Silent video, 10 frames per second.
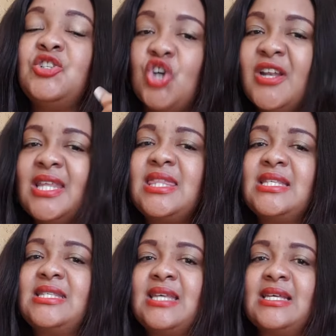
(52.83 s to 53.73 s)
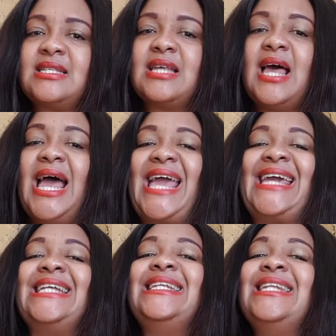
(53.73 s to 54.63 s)
Jonathan says
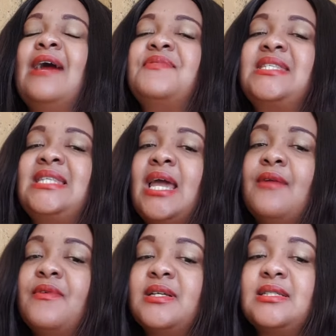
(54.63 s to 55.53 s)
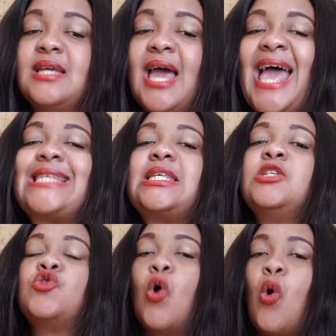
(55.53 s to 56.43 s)
he loves David as
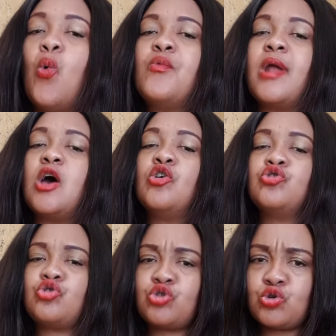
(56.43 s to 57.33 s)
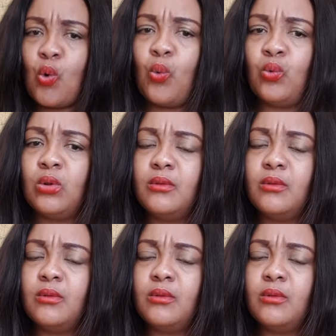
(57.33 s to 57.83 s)
his own soul.